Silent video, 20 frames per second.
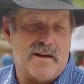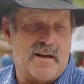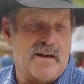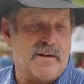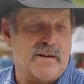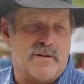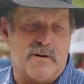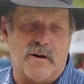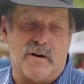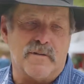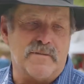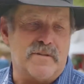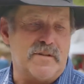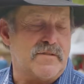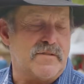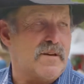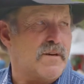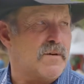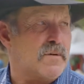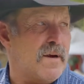Uh, Cornyval
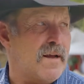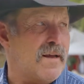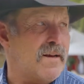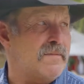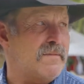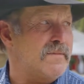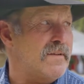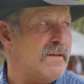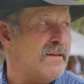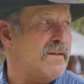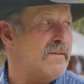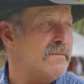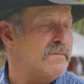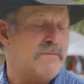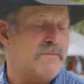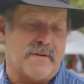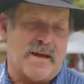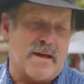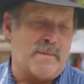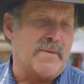is a great event,
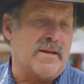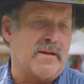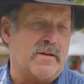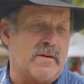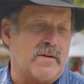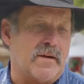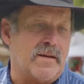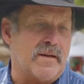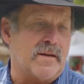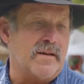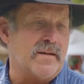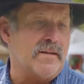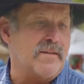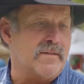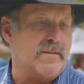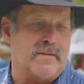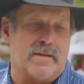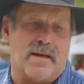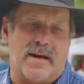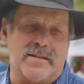family oriented,
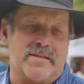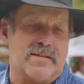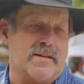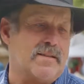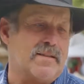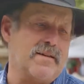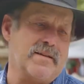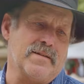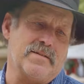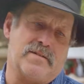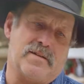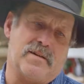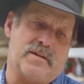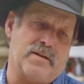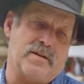lots of things to